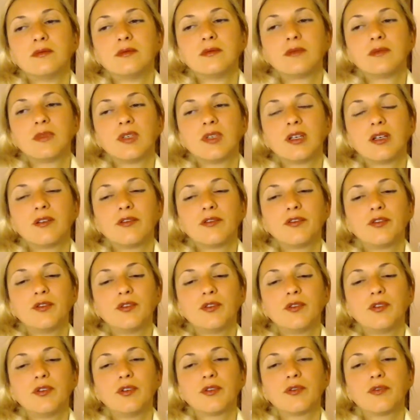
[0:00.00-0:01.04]

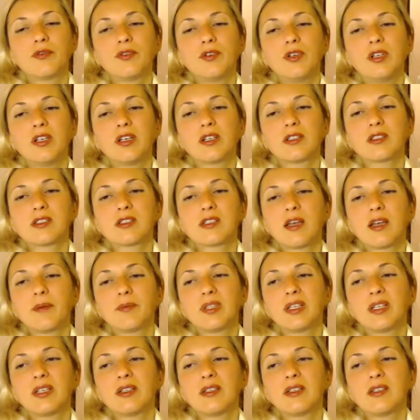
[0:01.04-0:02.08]
You're fully
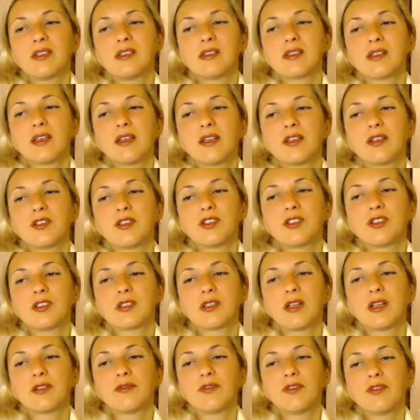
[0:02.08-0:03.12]
accepting these energies
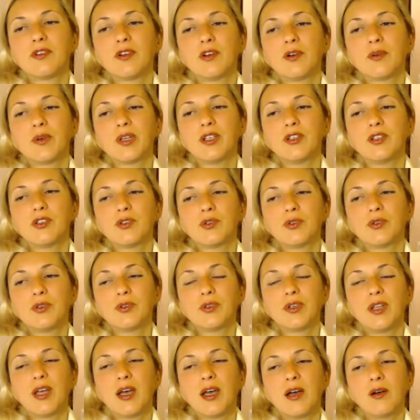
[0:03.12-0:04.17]
that flow into you
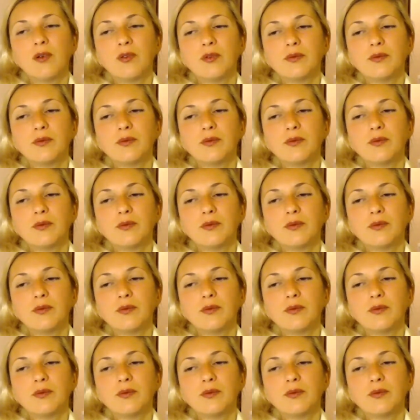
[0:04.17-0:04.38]
now.